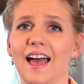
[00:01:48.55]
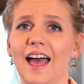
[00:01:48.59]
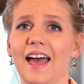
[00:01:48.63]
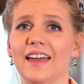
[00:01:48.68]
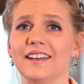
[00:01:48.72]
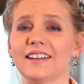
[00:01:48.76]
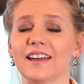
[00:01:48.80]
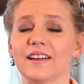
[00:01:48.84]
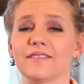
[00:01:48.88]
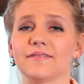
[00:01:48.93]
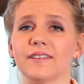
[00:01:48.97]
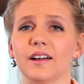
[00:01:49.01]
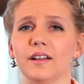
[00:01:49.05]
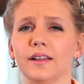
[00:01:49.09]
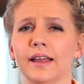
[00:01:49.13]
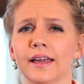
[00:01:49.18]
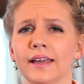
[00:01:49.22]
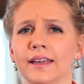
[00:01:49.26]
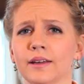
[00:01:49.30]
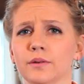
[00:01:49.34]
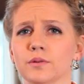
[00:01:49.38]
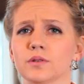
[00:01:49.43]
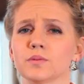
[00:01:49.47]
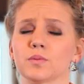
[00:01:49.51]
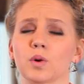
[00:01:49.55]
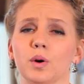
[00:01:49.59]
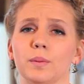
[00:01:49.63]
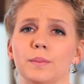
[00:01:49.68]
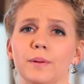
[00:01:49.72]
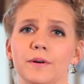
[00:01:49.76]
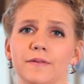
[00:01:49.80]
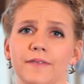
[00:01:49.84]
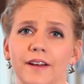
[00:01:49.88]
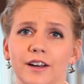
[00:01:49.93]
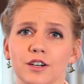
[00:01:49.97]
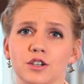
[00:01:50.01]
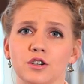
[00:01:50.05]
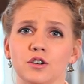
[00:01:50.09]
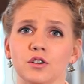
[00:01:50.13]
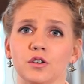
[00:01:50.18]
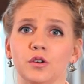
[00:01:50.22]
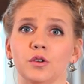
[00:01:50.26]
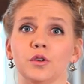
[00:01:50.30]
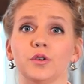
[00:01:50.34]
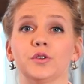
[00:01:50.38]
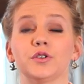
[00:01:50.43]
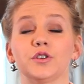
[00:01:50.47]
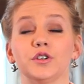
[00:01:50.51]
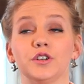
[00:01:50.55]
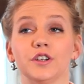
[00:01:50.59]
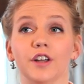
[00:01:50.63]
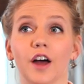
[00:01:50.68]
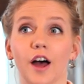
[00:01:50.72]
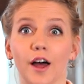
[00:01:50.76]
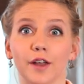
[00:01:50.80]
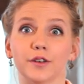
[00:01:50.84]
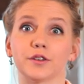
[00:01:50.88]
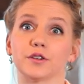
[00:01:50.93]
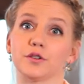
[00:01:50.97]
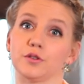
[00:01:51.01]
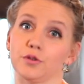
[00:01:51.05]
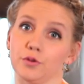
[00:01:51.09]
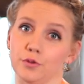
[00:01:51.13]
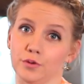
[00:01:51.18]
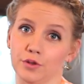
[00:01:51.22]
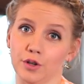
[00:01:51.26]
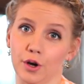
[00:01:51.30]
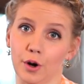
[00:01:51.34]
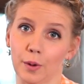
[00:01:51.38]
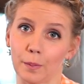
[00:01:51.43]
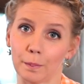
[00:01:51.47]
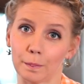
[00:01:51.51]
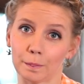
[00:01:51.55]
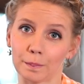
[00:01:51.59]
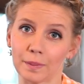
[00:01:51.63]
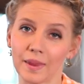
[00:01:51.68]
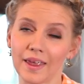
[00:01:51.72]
and I felt like it was more professional to not do so.